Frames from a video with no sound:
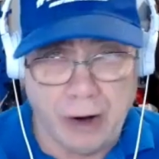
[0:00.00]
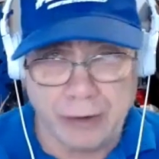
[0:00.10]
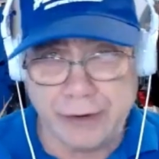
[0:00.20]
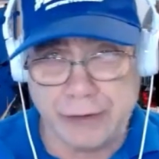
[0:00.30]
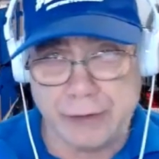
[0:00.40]

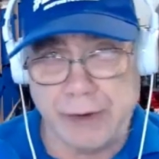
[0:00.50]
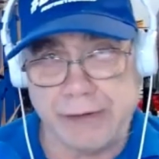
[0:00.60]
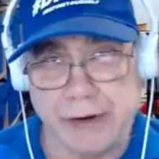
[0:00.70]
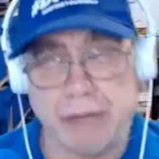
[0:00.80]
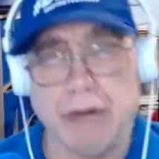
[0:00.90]
autism in
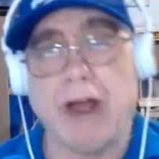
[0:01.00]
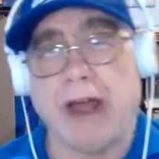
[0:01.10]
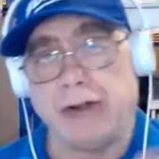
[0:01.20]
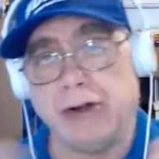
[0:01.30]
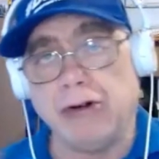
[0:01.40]
general
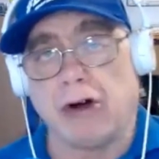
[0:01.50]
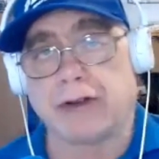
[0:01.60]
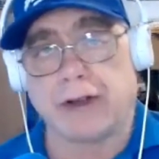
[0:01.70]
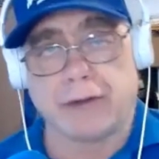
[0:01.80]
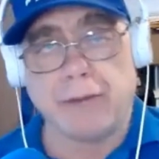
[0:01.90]
and your
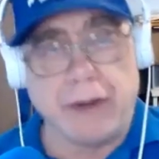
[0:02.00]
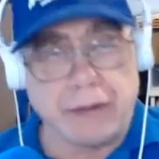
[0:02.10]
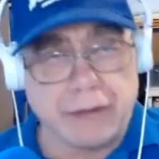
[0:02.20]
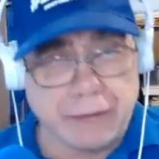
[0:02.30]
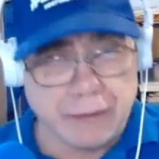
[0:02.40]
autism in
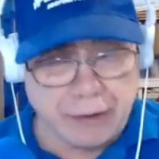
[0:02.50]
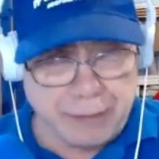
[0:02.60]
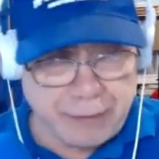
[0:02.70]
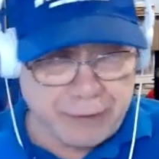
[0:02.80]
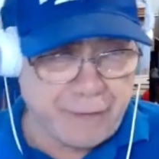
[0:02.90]

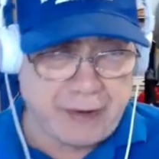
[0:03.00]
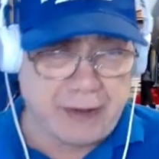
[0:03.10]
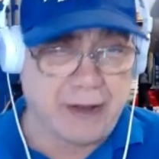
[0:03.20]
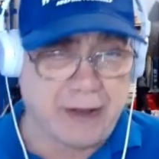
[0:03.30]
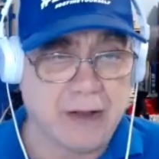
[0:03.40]
specifically.